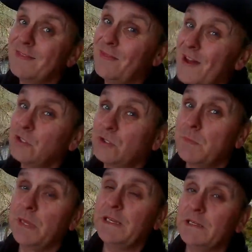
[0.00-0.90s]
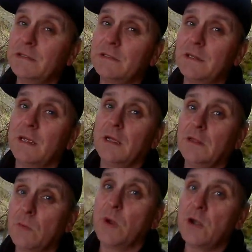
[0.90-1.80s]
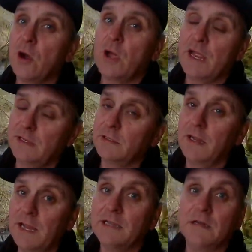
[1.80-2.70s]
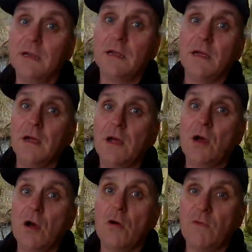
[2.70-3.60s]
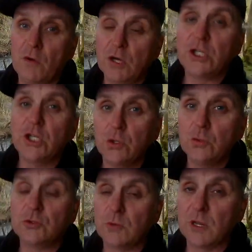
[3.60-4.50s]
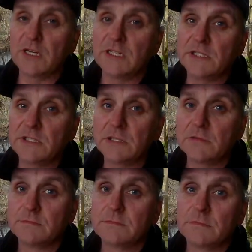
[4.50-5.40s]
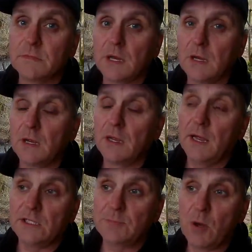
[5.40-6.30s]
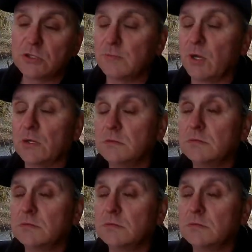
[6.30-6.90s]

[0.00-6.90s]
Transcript: That doesn't mean that we're not in for a huge release. It's possible